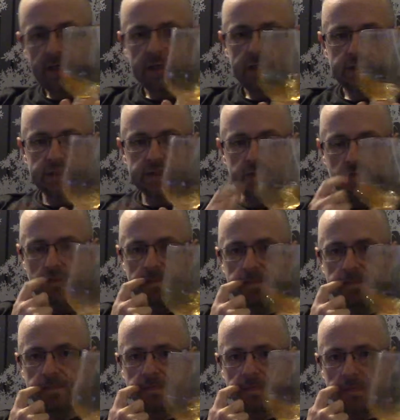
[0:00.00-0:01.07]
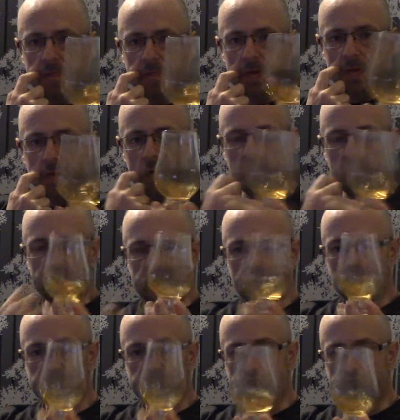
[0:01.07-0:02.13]
So, on the
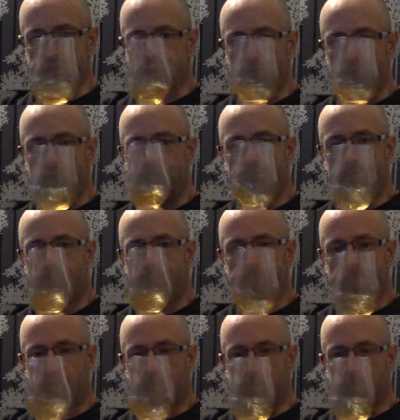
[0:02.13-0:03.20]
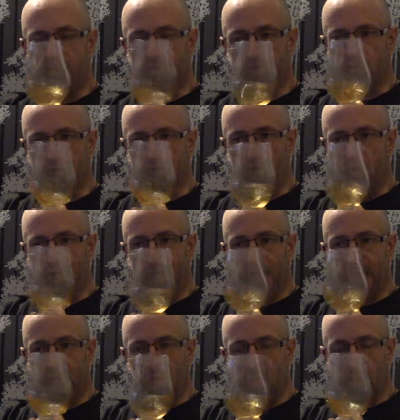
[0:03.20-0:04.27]
nose with this one, now if you recall the
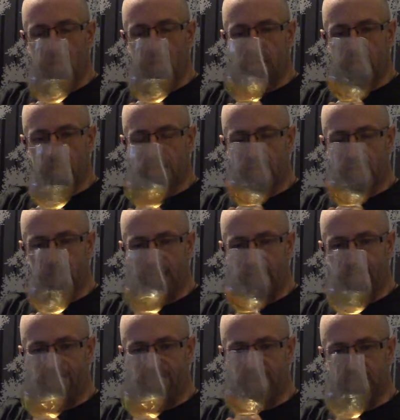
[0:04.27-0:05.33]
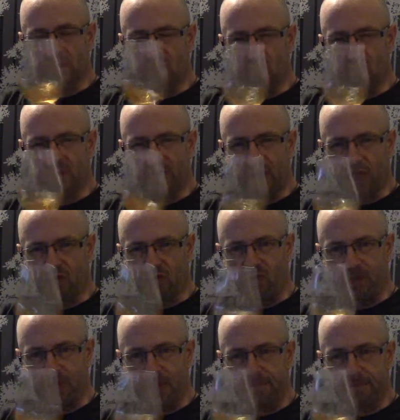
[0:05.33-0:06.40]
ale finished one was very
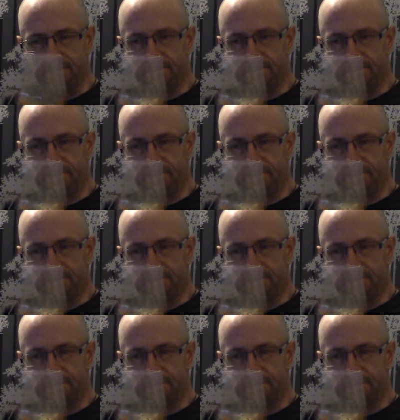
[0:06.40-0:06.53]
creamy.